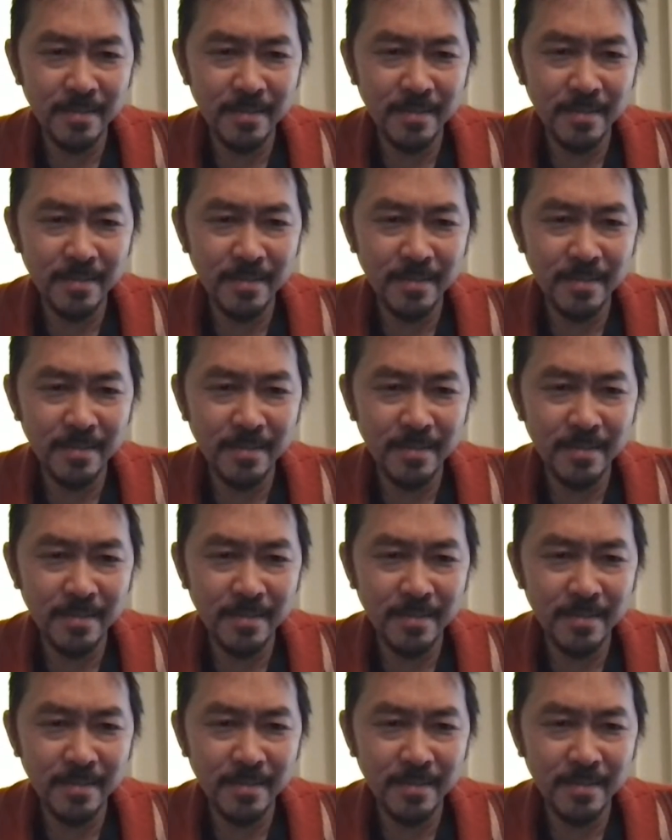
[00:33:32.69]
Are they going to
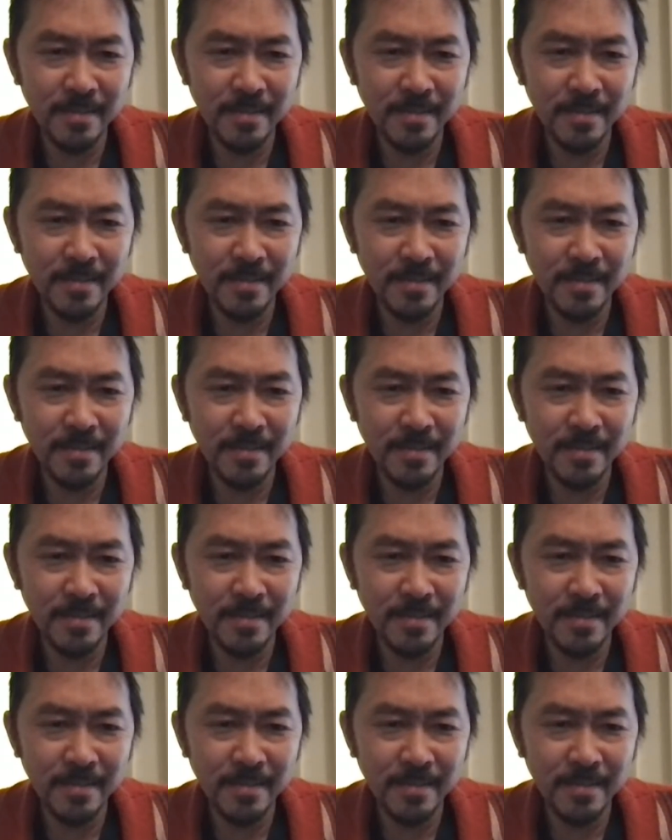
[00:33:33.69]
be like worth something?
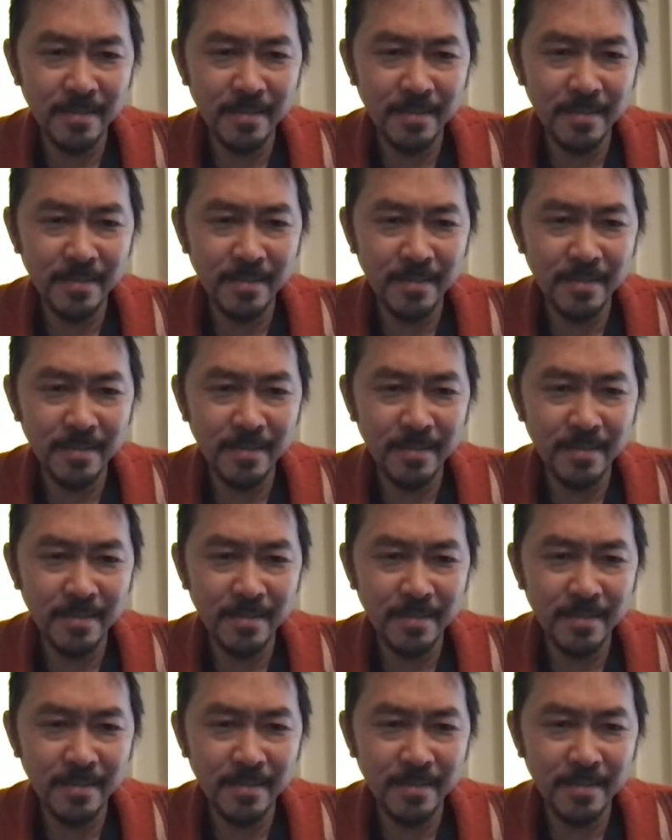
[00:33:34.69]
In fact,
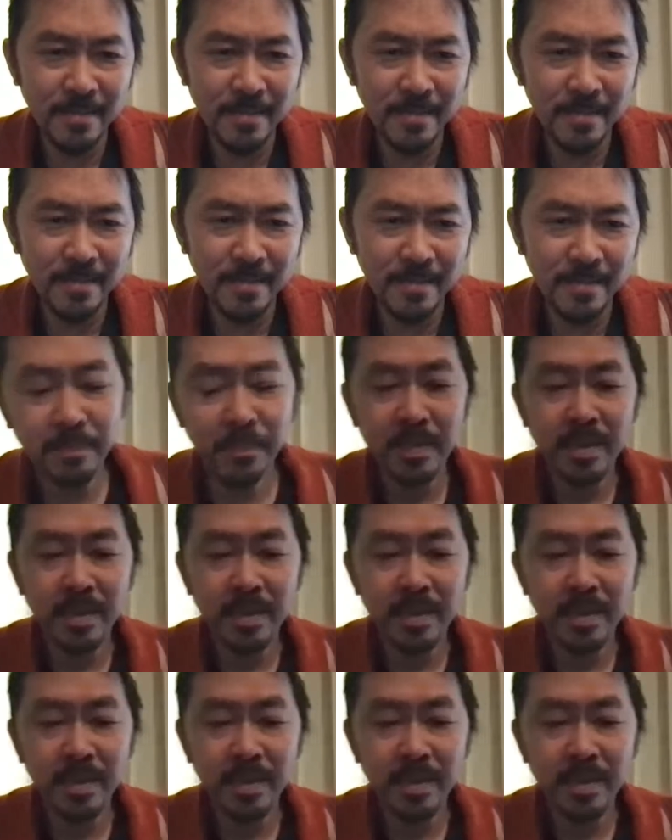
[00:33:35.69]
this is kind of funny.